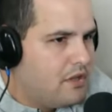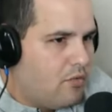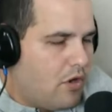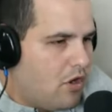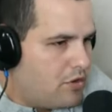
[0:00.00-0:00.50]

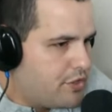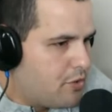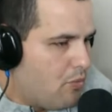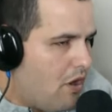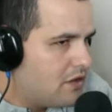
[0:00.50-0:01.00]
Well, you
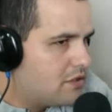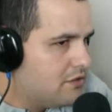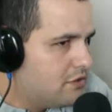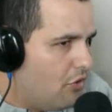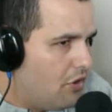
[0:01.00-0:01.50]
can walk to
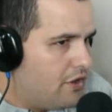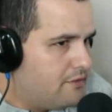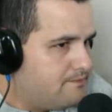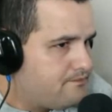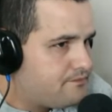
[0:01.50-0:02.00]
the
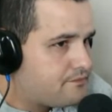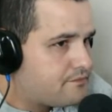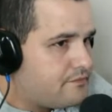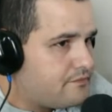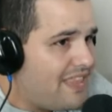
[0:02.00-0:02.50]
door
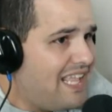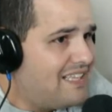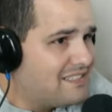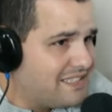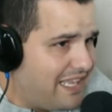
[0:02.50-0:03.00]

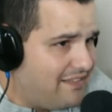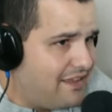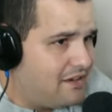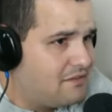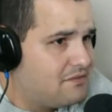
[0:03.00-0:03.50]
and stay
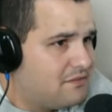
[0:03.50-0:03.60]
there